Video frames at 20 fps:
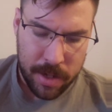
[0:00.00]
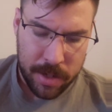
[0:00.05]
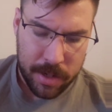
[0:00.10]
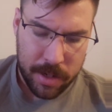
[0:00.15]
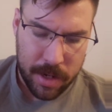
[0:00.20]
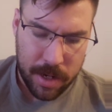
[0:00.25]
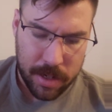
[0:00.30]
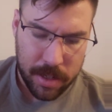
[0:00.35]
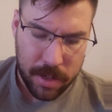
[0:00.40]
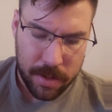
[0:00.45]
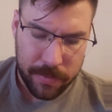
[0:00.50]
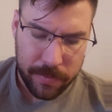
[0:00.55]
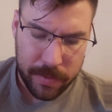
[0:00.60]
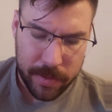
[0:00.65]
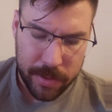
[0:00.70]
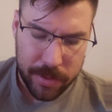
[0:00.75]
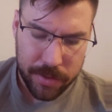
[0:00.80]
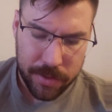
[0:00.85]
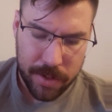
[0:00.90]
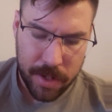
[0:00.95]
Neither of
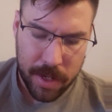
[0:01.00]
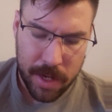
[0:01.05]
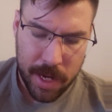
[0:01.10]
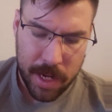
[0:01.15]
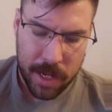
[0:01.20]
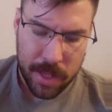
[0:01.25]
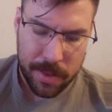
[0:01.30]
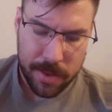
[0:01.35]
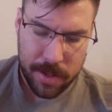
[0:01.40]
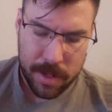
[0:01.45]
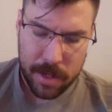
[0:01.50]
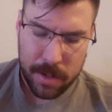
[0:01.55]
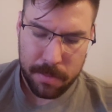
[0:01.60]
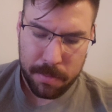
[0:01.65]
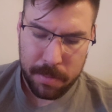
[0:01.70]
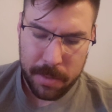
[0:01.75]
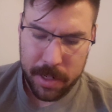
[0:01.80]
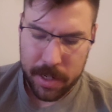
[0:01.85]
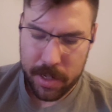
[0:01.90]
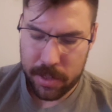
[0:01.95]
us said anything
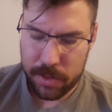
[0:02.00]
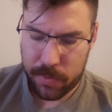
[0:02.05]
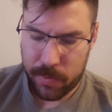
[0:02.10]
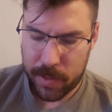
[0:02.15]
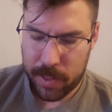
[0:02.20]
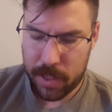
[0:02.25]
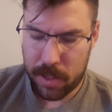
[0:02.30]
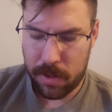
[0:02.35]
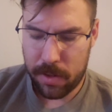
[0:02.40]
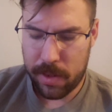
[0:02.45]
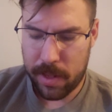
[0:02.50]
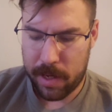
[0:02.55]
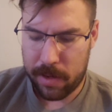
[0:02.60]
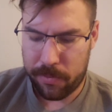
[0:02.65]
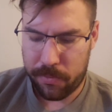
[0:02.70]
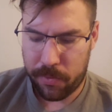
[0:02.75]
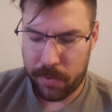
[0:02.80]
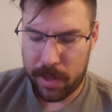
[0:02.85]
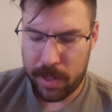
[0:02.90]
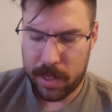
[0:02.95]
because we knew that
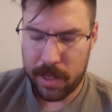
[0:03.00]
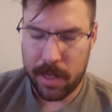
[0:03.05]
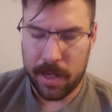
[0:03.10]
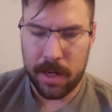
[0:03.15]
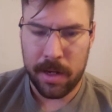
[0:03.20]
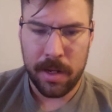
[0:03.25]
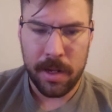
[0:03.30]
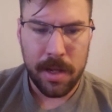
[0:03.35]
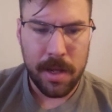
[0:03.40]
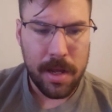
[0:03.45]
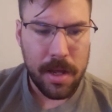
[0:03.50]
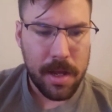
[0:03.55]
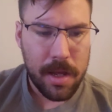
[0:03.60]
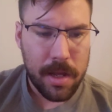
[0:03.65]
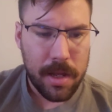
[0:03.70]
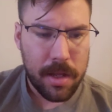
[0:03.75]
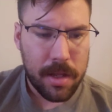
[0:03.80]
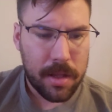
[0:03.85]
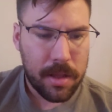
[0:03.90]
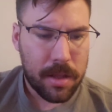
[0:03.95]
if we did,
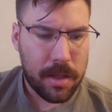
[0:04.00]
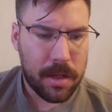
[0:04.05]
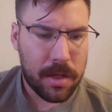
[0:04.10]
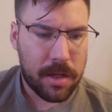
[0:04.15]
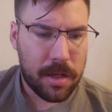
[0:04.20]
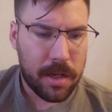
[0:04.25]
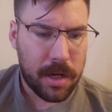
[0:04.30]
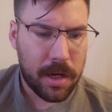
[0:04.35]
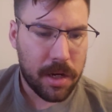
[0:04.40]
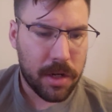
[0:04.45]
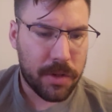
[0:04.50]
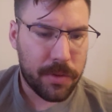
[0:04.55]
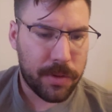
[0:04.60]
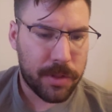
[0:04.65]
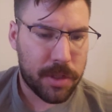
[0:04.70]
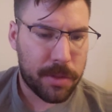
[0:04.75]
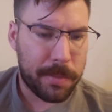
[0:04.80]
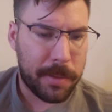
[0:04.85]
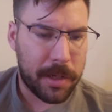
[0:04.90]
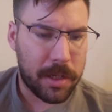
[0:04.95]
the tears
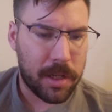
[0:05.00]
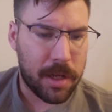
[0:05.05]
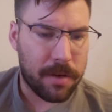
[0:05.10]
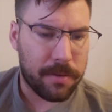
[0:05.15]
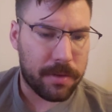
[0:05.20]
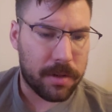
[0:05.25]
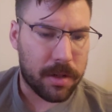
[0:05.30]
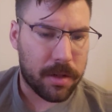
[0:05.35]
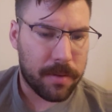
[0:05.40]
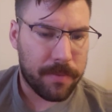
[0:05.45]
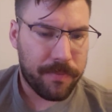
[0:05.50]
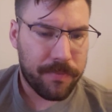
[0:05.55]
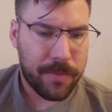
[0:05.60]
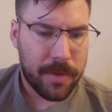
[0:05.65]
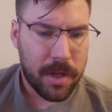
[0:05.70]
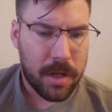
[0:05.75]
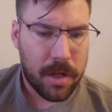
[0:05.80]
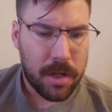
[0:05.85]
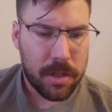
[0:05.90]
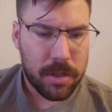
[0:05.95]
would spill over,
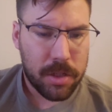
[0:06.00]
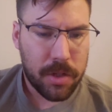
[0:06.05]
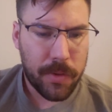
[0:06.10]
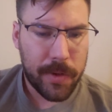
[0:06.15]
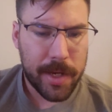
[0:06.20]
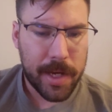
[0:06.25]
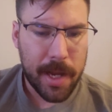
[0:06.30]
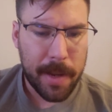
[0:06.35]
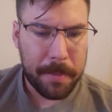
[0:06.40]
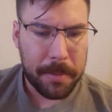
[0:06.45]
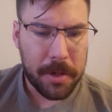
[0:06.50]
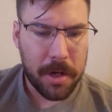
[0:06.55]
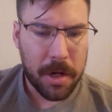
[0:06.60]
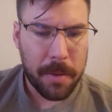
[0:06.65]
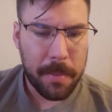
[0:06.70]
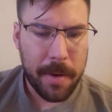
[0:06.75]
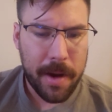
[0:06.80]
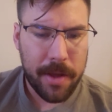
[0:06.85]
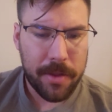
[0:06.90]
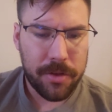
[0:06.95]
so we kept our
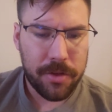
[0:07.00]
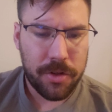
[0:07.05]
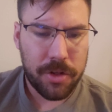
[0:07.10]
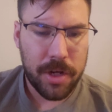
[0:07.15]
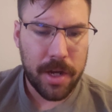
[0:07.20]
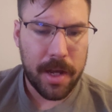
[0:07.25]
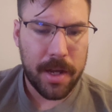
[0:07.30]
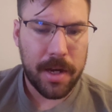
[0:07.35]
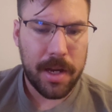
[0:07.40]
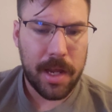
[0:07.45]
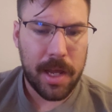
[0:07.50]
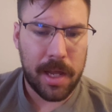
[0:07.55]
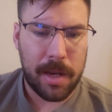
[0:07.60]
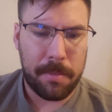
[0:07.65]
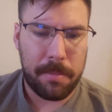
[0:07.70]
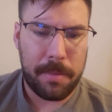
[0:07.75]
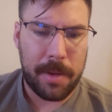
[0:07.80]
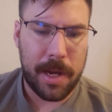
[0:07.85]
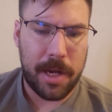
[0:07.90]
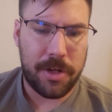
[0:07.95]
mouths shut
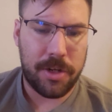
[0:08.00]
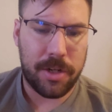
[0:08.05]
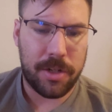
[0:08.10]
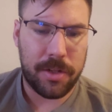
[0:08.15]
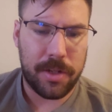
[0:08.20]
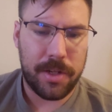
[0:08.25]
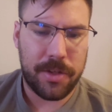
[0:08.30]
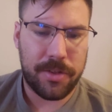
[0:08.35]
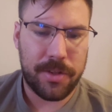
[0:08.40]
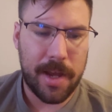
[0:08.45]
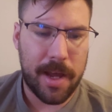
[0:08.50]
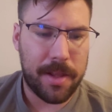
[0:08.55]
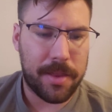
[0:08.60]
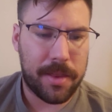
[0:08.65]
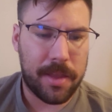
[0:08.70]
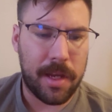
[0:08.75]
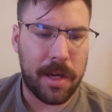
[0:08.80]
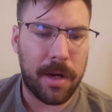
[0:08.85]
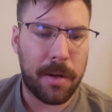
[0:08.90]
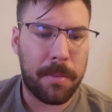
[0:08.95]
and patiently sat
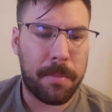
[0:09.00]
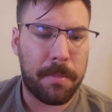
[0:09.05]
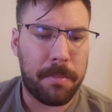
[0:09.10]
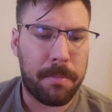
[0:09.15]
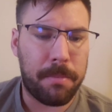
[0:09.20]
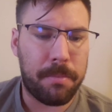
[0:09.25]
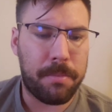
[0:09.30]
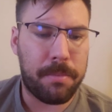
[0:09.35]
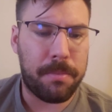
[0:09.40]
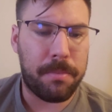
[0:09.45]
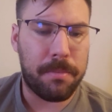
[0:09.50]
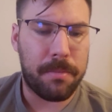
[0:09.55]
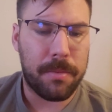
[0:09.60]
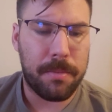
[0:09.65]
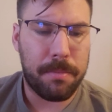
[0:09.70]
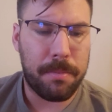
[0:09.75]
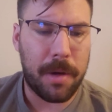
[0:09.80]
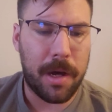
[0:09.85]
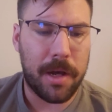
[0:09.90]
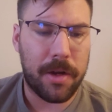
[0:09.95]
there,
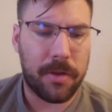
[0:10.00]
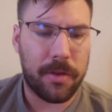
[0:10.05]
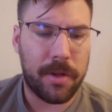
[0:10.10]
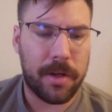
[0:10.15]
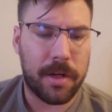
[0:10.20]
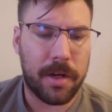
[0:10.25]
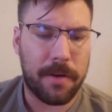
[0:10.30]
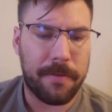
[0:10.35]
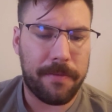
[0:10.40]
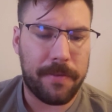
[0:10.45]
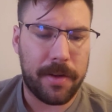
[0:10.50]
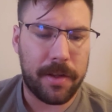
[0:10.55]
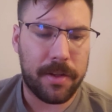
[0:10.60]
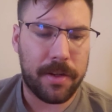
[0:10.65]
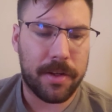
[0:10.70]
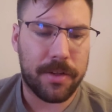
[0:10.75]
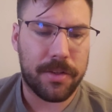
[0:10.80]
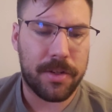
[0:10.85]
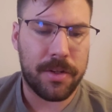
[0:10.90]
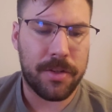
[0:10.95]
bottling our
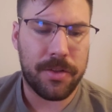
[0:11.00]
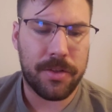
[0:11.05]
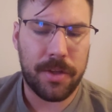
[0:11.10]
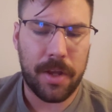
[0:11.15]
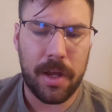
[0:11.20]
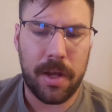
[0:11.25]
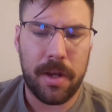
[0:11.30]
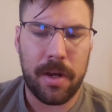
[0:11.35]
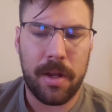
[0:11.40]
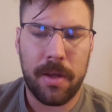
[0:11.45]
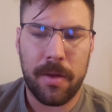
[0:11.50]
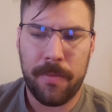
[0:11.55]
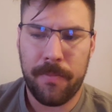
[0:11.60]
feelings inside.